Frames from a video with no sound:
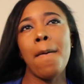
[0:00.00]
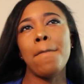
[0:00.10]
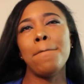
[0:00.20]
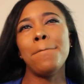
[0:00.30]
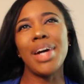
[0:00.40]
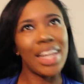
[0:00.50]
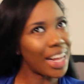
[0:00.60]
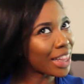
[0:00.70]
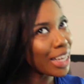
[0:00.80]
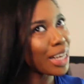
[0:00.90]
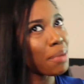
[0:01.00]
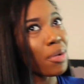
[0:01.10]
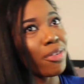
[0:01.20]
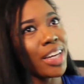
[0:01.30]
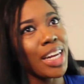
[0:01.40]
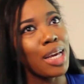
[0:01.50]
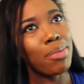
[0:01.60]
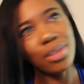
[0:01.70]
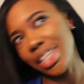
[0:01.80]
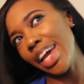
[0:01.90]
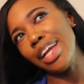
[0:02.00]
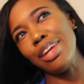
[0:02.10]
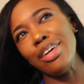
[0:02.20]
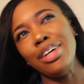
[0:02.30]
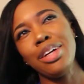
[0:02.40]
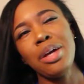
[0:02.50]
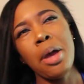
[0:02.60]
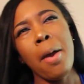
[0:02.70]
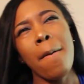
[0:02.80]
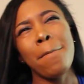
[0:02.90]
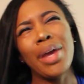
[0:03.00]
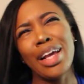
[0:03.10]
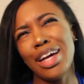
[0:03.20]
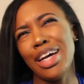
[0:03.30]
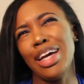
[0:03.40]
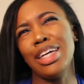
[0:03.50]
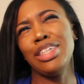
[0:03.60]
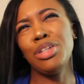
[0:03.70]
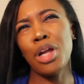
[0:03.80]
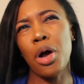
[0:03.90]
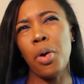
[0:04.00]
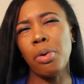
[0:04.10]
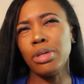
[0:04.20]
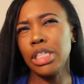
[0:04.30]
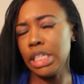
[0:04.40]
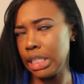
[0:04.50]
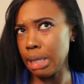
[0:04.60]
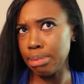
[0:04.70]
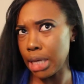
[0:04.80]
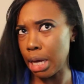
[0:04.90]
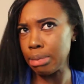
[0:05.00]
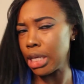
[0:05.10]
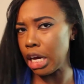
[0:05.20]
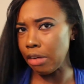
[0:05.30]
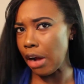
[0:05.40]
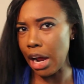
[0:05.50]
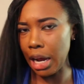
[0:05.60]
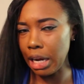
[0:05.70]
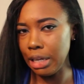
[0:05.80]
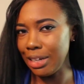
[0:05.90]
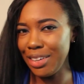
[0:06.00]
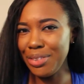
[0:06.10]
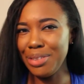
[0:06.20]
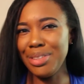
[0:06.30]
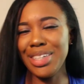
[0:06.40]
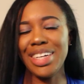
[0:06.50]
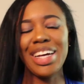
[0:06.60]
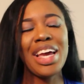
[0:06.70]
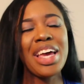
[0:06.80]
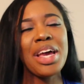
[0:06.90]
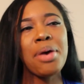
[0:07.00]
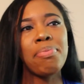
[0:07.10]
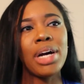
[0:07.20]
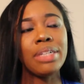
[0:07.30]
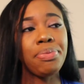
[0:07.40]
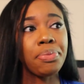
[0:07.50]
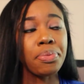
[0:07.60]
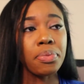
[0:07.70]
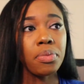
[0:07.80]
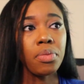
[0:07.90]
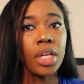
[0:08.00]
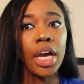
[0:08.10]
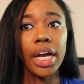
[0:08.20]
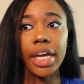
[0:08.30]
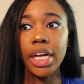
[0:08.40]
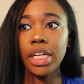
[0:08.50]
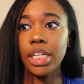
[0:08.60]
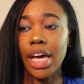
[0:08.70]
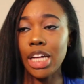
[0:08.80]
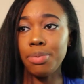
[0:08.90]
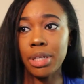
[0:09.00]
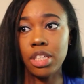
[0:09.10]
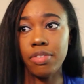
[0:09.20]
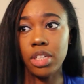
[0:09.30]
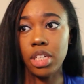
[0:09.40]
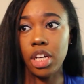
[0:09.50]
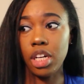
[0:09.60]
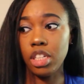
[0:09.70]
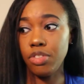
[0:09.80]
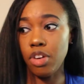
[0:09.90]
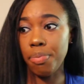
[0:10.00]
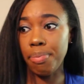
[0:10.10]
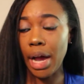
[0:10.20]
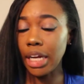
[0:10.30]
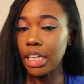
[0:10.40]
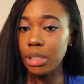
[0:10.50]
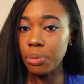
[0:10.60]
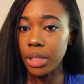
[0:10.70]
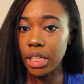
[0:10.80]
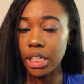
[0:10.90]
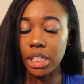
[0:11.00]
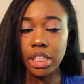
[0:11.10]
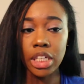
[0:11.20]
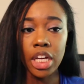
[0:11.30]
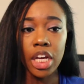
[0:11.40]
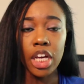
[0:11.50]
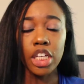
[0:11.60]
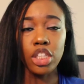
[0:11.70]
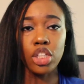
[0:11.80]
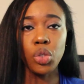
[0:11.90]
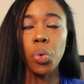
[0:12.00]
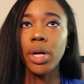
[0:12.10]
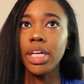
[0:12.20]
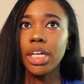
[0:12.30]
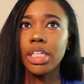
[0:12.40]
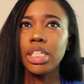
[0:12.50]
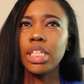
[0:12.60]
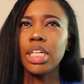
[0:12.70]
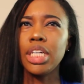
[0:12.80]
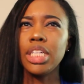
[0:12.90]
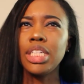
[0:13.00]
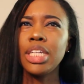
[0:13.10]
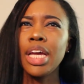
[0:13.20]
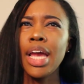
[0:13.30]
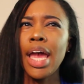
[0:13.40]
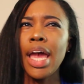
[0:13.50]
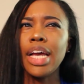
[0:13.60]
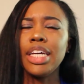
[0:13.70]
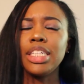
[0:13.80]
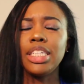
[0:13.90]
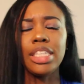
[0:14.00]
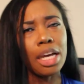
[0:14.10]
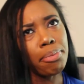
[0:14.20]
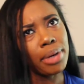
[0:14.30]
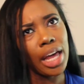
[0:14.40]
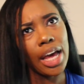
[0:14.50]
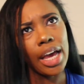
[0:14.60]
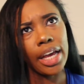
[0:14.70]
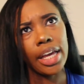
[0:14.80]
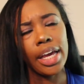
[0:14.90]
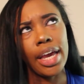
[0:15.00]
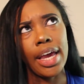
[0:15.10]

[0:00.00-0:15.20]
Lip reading: But I think I'm going to rename her Taylor. Because, you know, she sometimes act right. You know what I'm saying? But, again, the aspects of this hair is from Buylacewigs. It's the 20 inches. It's jet black.